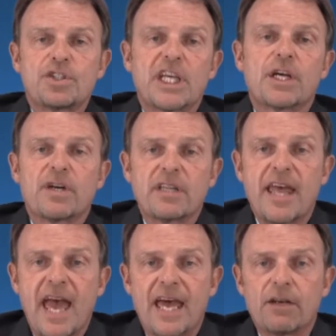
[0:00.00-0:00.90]
secret
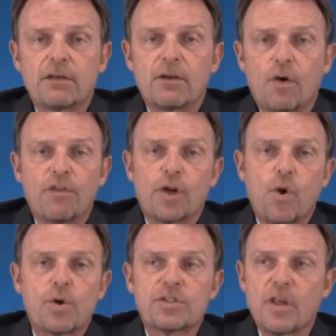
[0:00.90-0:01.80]
that over the
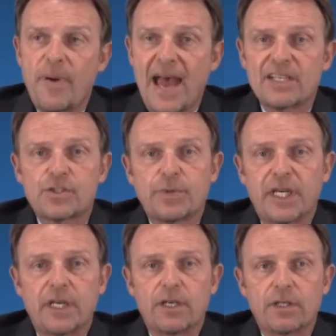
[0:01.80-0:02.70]
course of the past
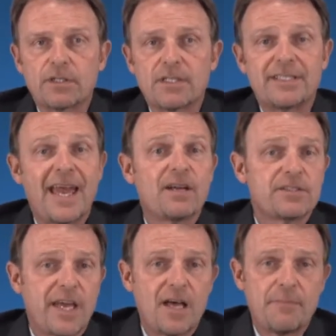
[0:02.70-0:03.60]
3 years,
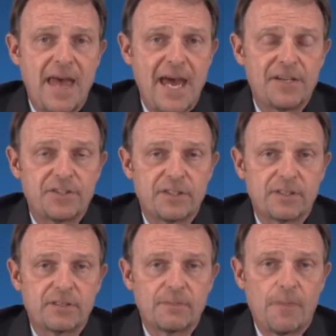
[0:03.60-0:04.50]
downtown
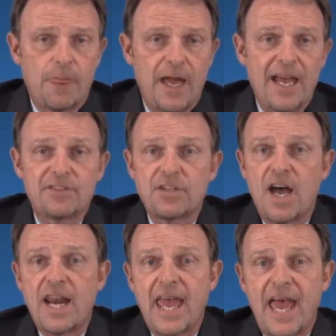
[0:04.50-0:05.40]
Madison has
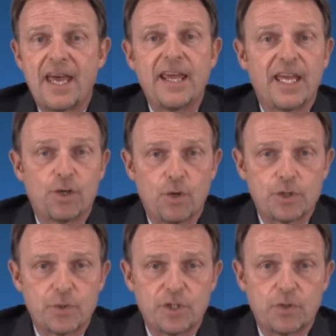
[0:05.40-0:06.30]
not had a
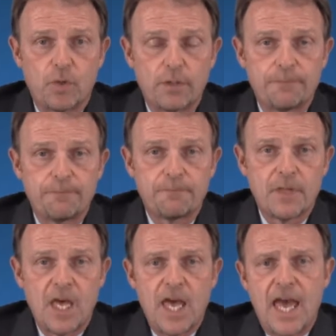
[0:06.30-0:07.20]
grocery store.
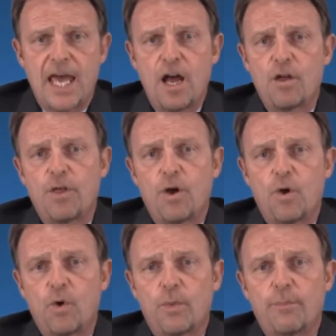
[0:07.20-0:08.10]
And
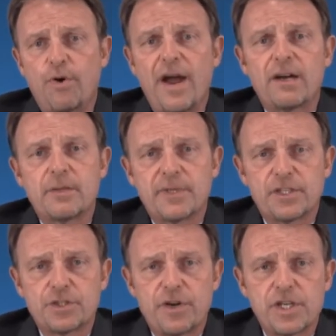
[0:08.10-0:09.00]
although prior
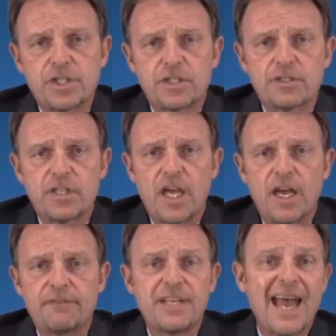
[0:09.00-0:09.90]
administrations
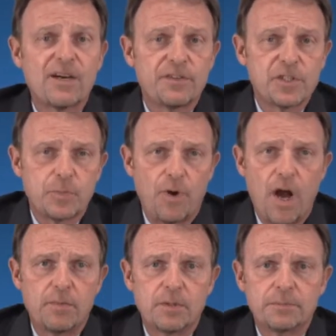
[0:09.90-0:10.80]
have tackled this
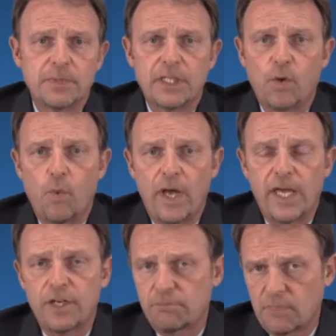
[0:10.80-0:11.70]
problem
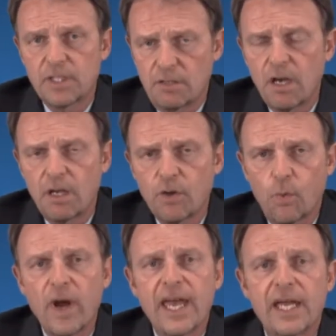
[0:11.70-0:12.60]
in other
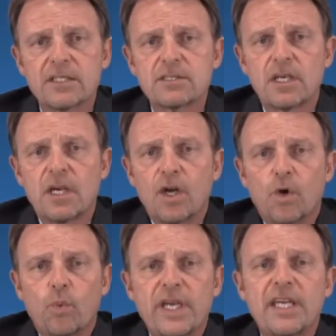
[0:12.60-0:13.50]
ways,
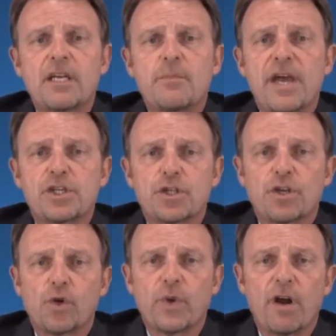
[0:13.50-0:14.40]
we need to make
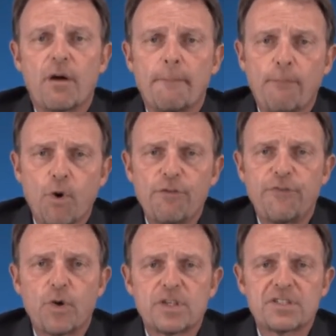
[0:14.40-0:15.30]
sure that we are more
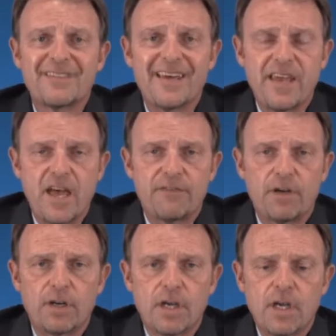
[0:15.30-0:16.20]
focused than
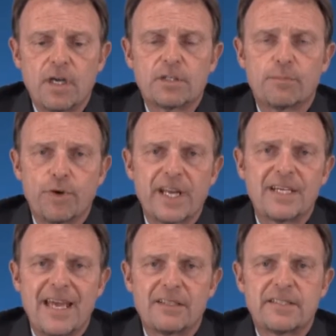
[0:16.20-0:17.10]
ever to bring a
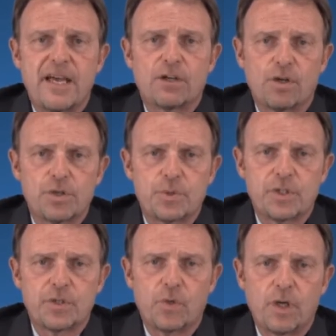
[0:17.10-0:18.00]
downtown grocery
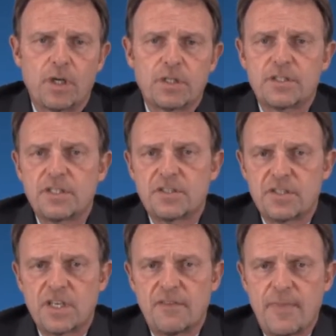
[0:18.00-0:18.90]
store to the
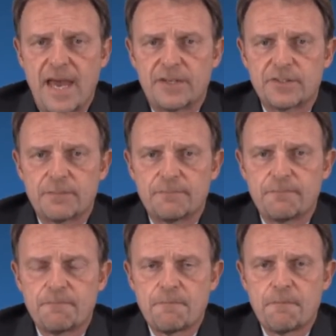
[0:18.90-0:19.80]
city of Madison.
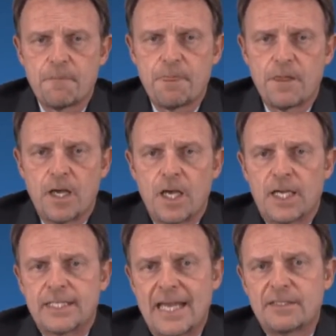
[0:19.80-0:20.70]

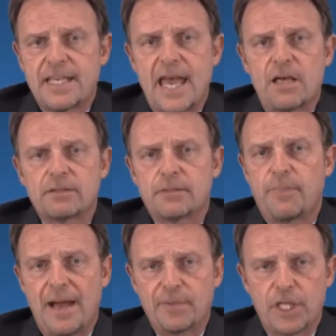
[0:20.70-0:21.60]
Downtown
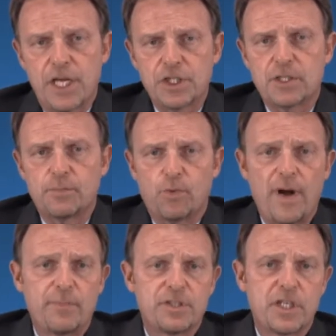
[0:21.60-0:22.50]
population
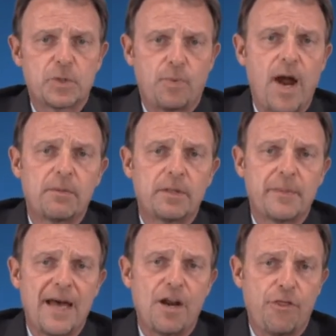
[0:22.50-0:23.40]
represents probably
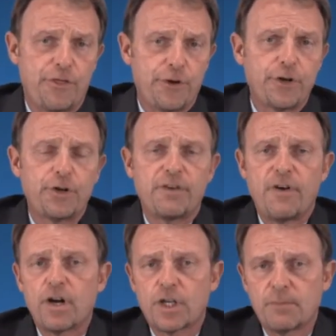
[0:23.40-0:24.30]
about a third of
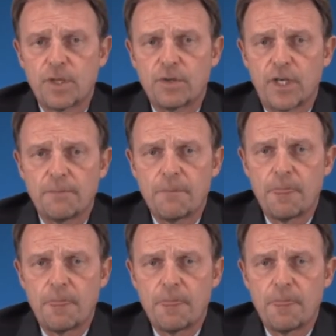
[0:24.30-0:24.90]
our community.